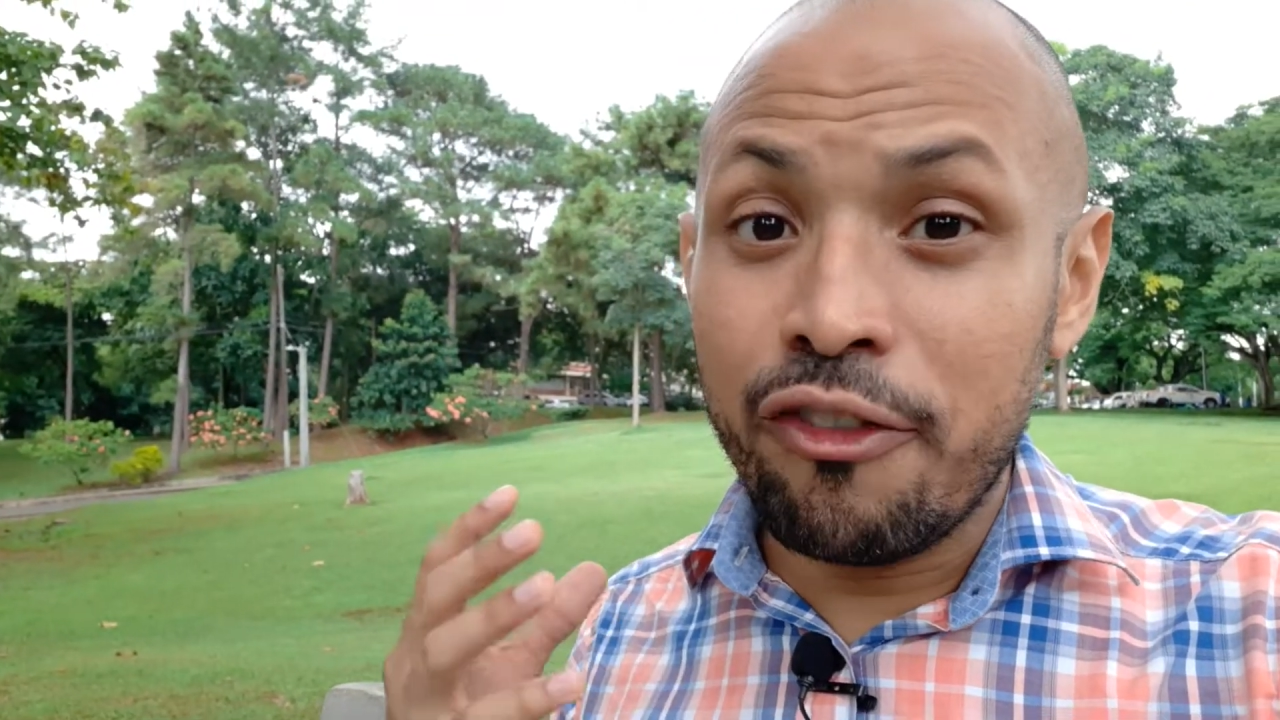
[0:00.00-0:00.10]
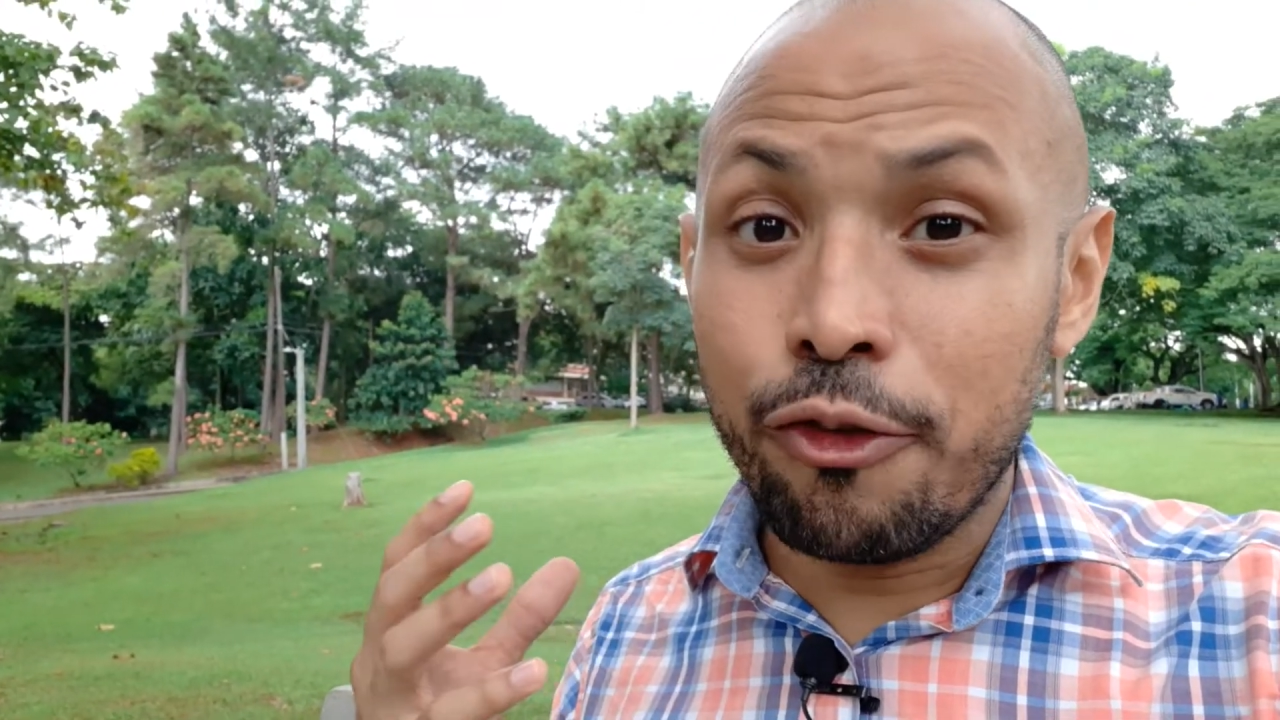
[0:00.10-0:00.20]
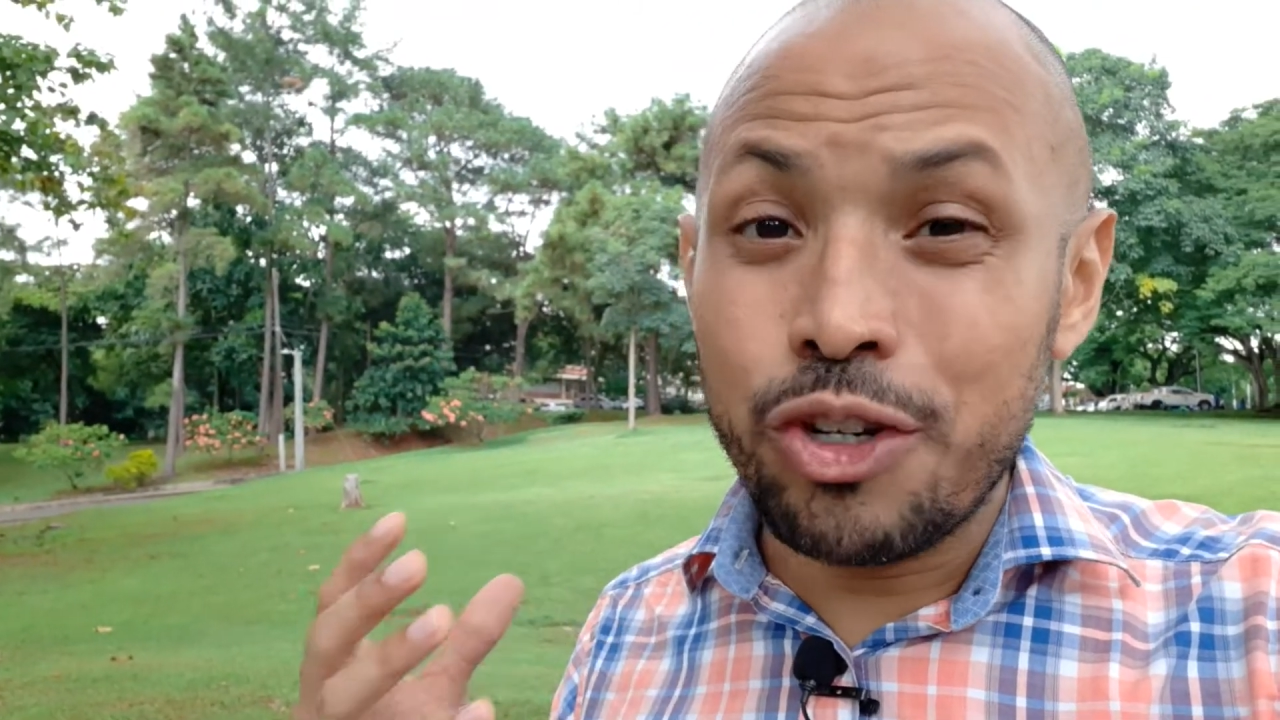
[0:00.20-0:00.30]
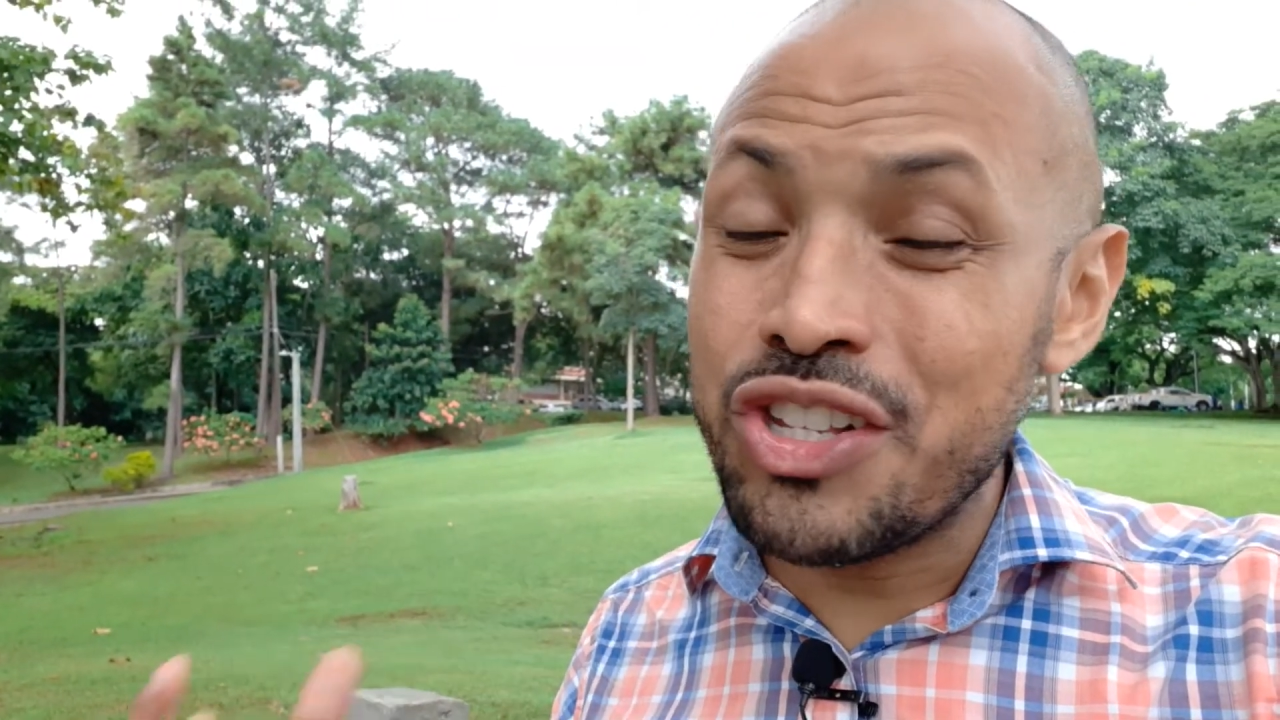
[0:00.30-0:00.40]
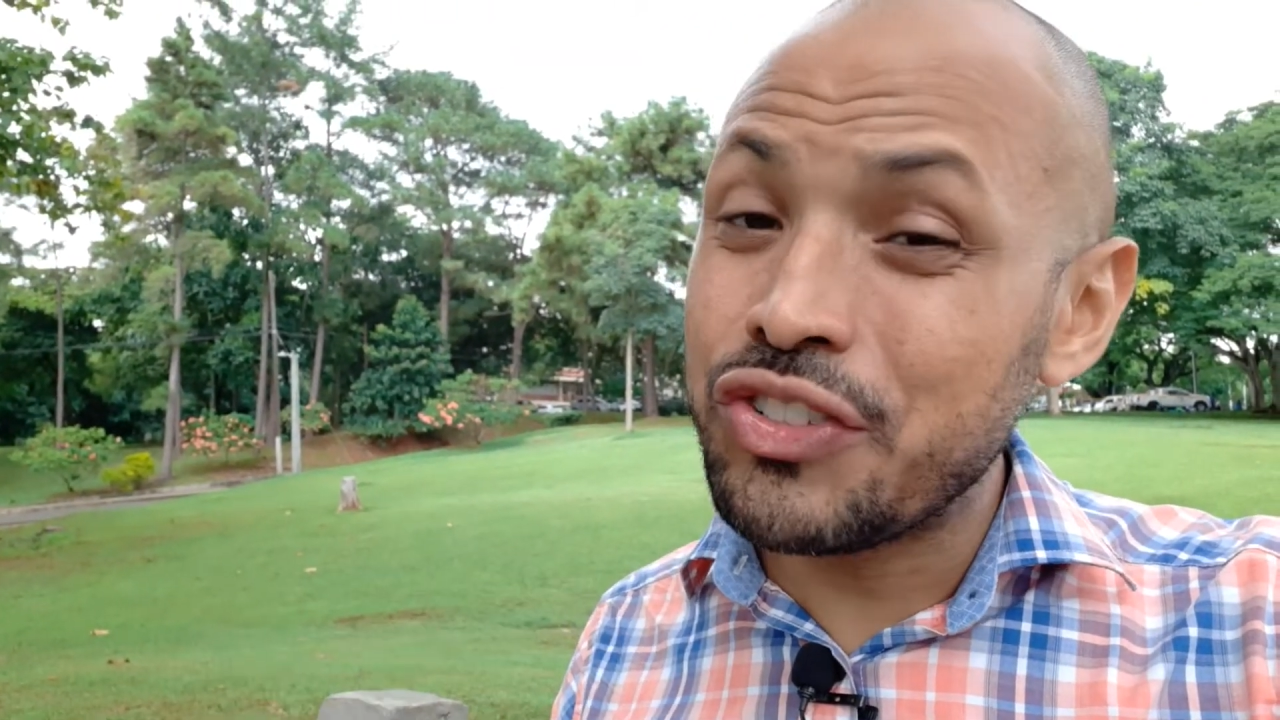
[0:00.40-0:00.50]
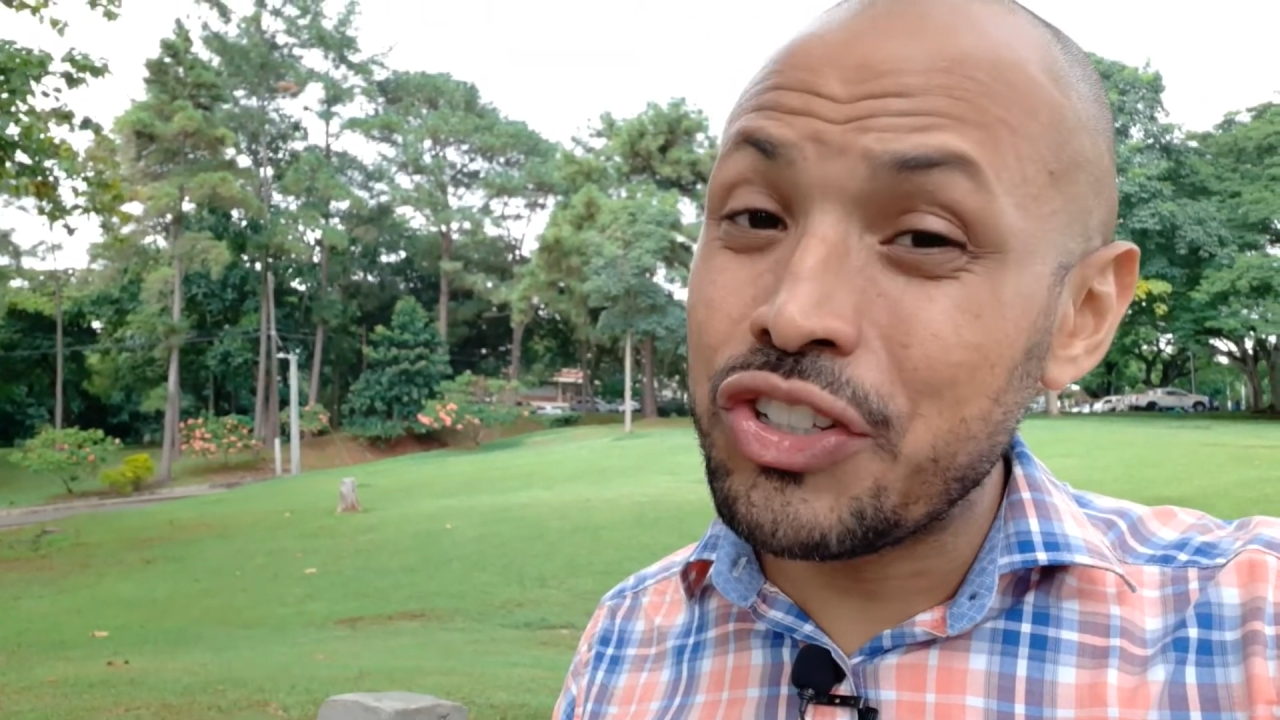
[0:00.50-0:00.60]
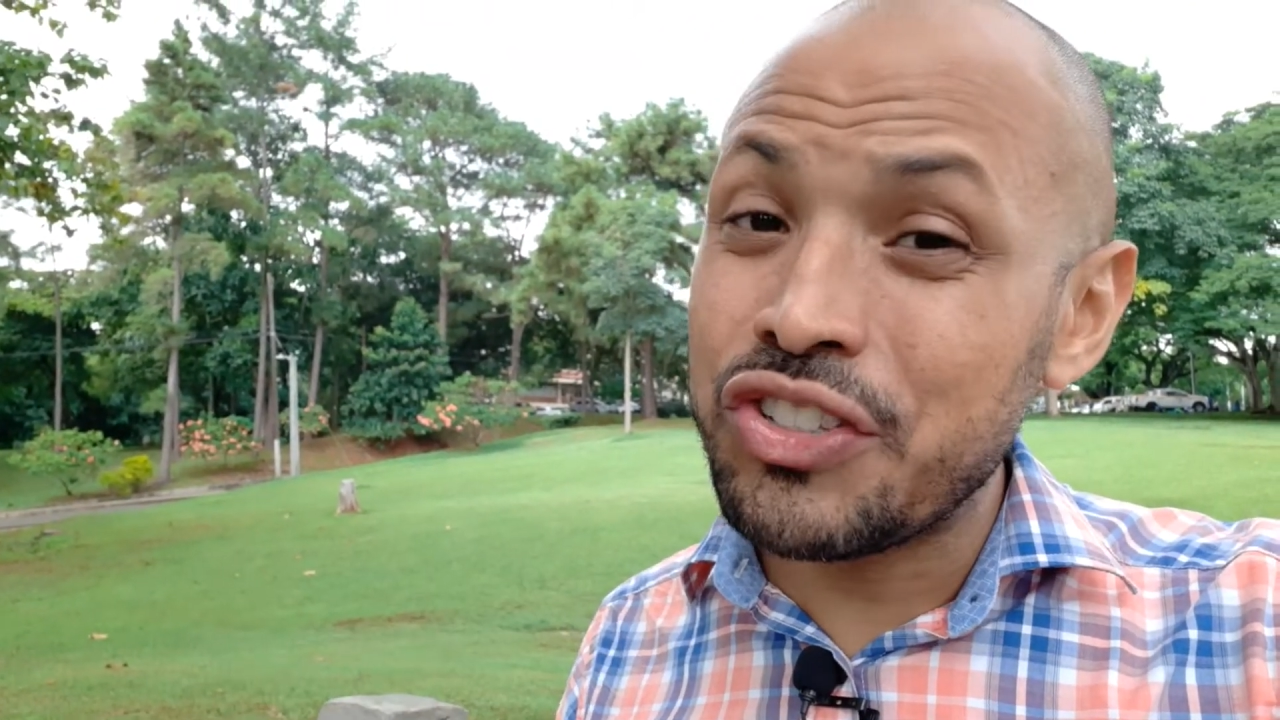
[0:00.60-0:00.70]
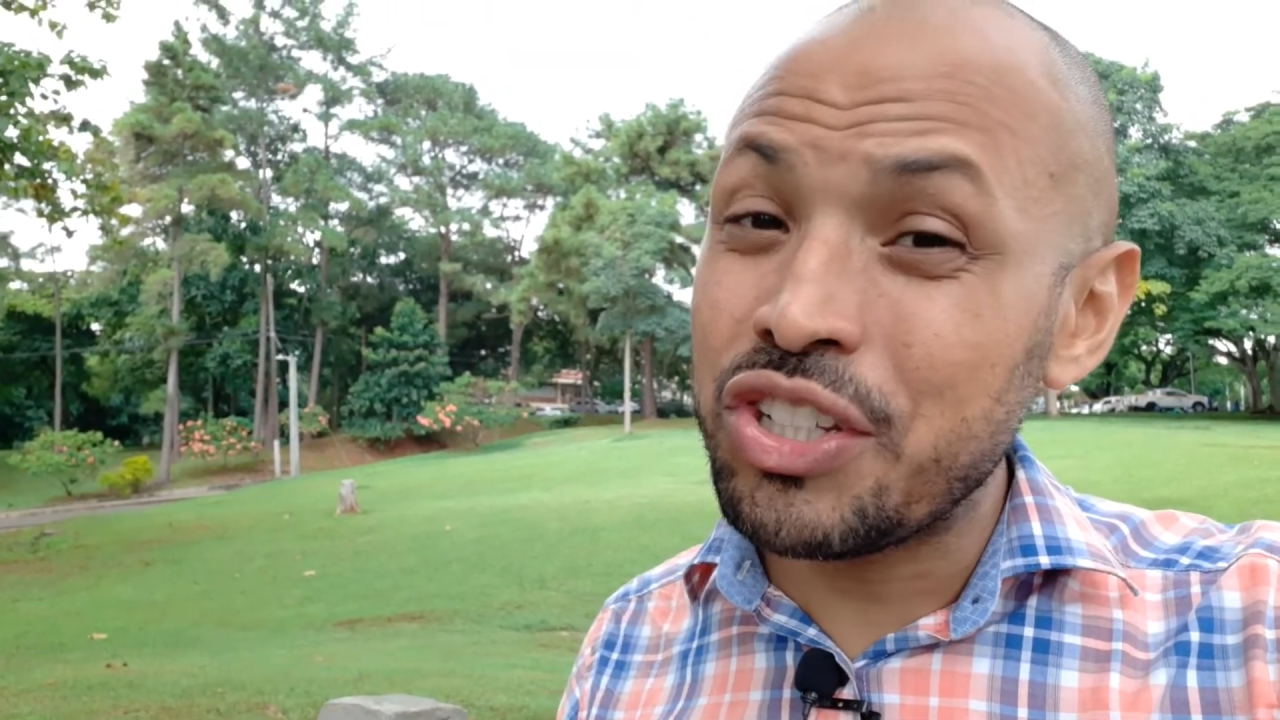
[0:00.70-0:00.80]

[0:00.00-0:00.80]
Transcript: for instance,